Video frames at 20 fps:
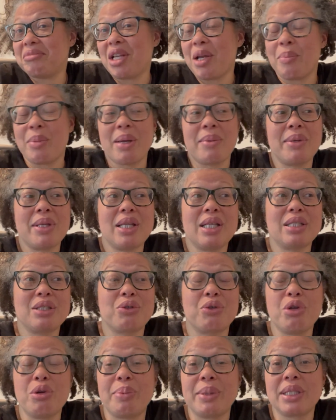Maybe this
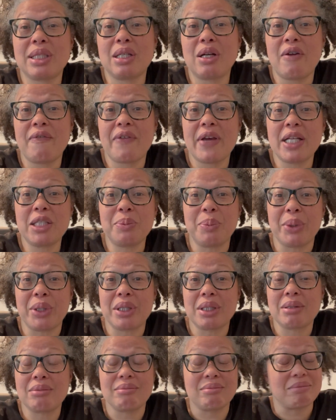group isn't on
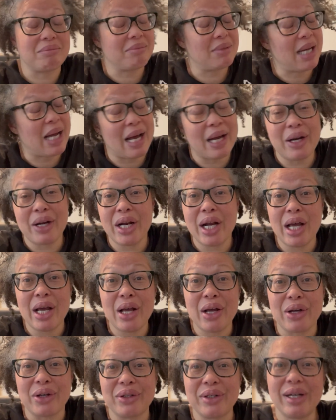Facebook. I don't
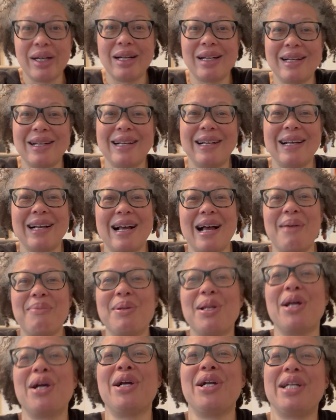know. I'm
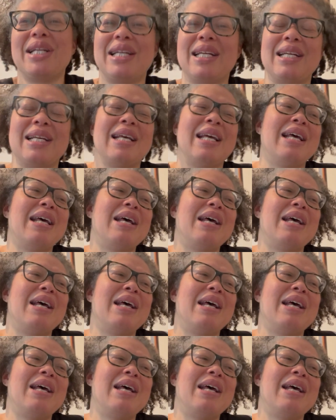learning.